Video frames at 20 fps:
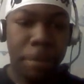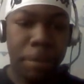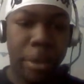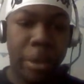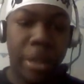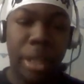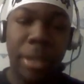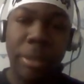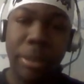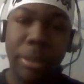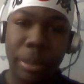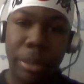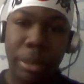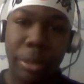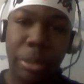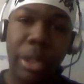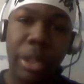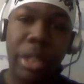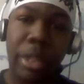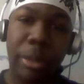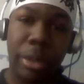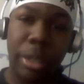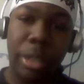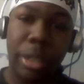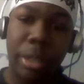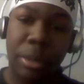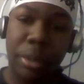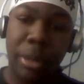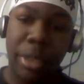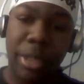It helps me read it more, it
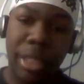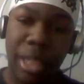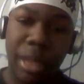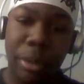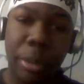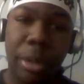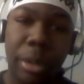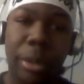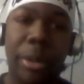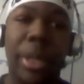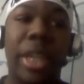helps me see it more.